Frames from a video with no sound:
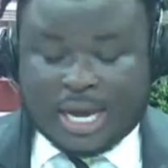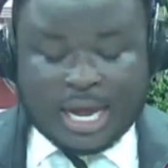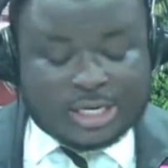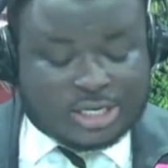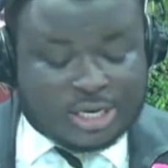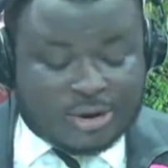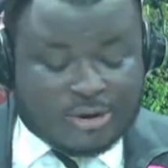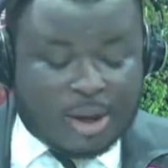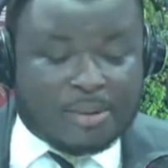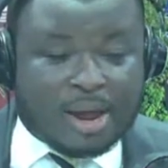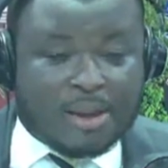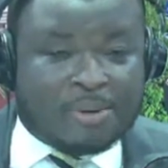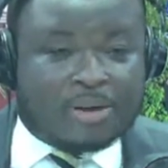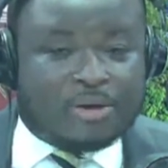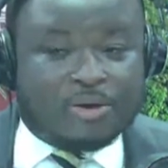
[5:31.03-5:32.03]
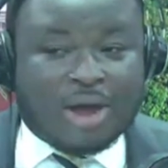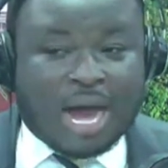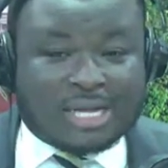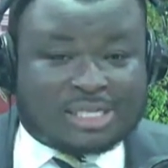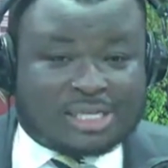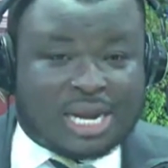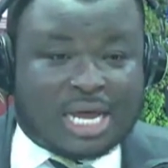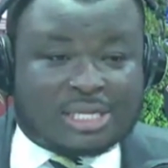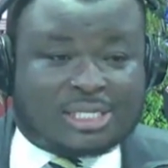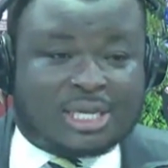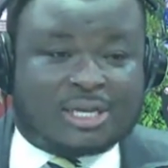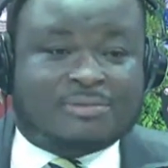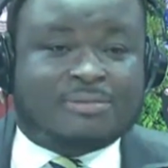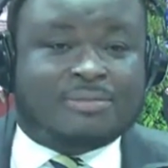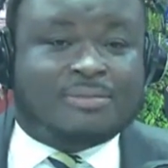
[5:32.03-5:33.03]
KJ Kwame Abedu at
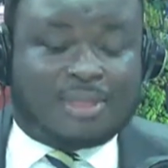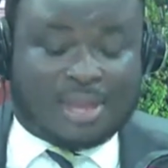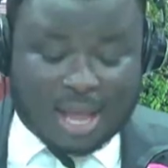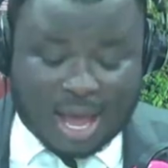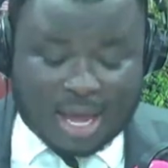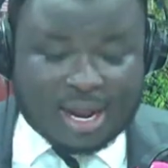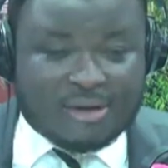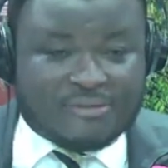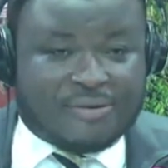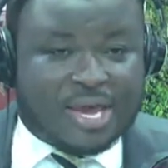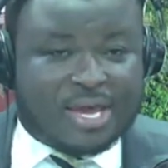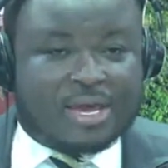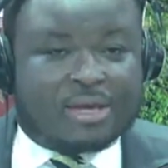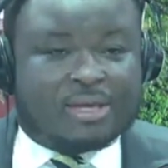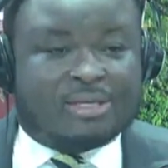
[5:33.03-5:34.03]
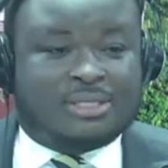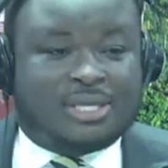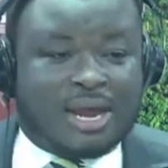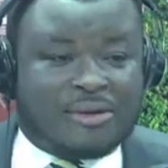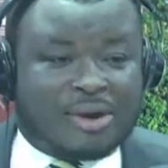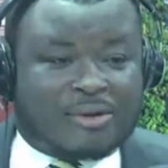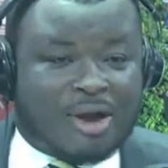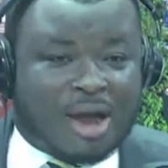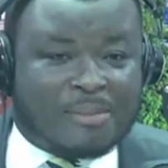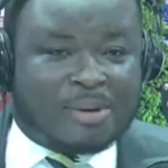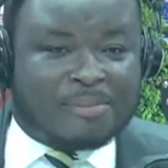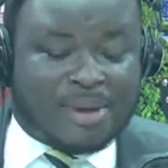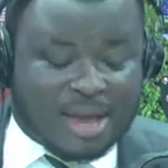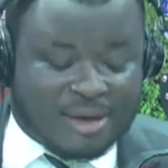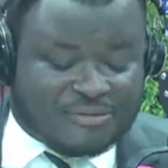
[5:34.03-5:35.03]
Nasi. And I feel Derek
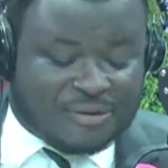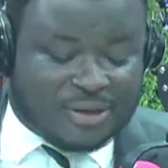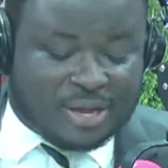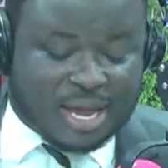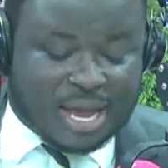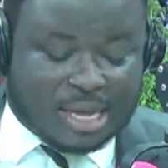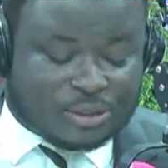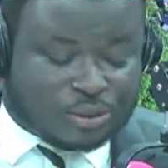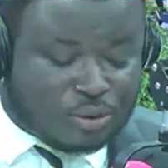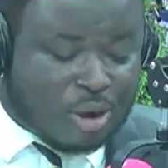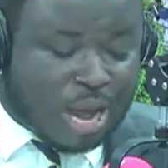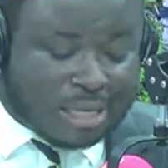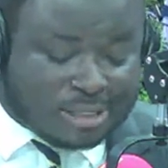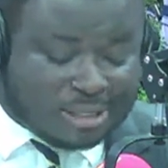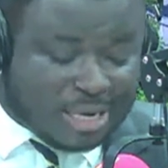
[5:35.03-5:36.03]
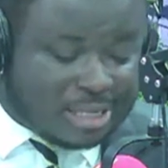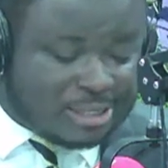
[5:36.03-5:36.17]
Kwame Befi and so at